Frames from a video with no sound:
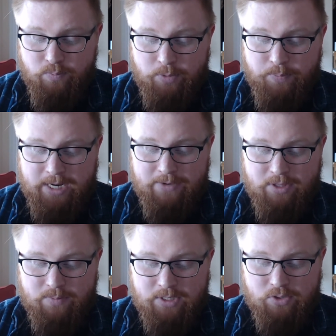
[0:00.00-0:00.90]
but many of
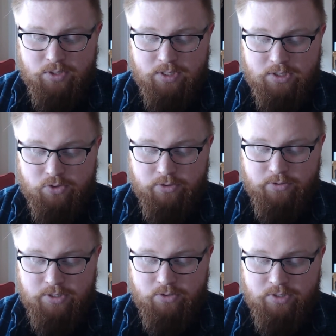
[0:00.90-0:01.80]
them exuded a
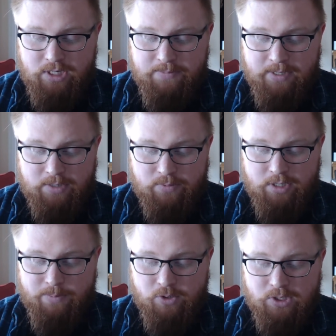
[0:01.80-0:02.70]
sorrow so deep that it was
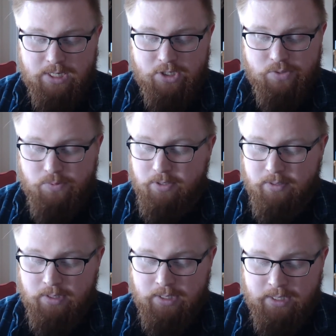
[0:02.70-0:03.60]
almost tangible.